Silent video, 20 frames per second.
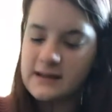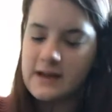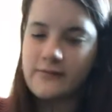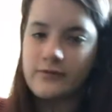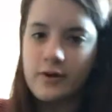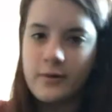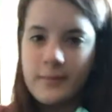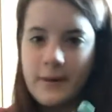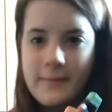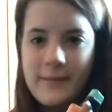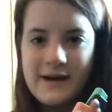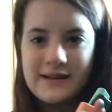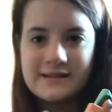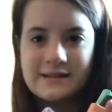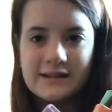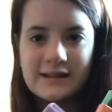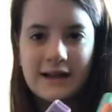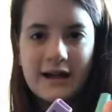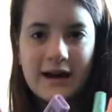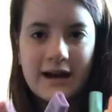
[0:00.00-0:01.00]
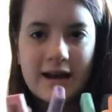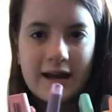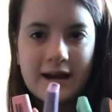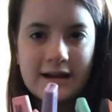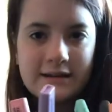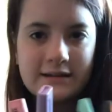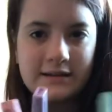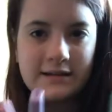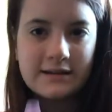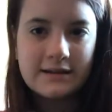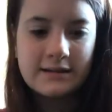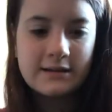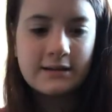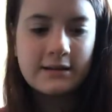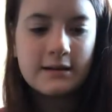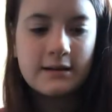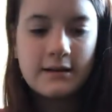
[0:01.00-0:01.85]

I've got my pastel highlighters,